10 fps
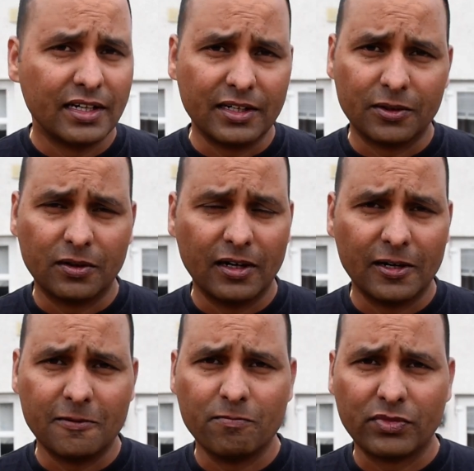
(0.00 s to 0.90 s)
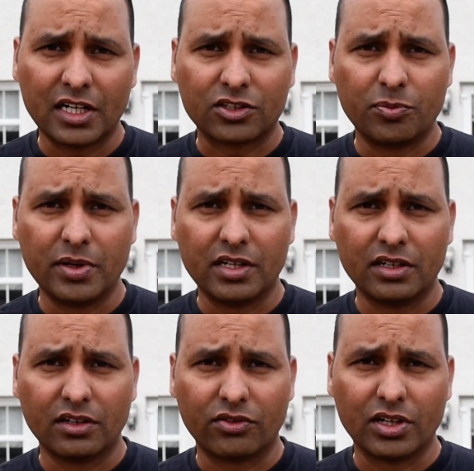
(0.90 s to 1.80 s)
You know, that could
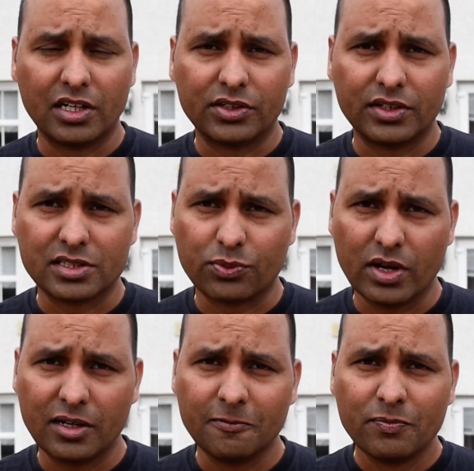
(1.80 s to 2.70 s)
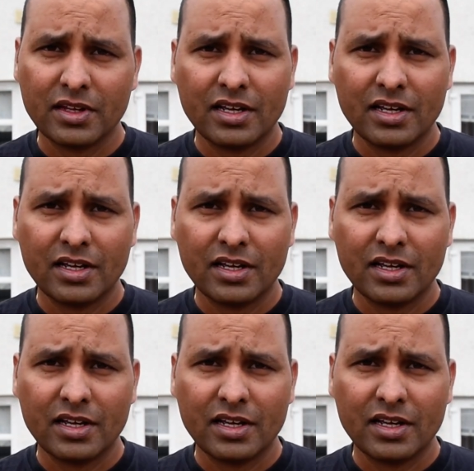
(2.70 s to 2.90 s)
be really good as well.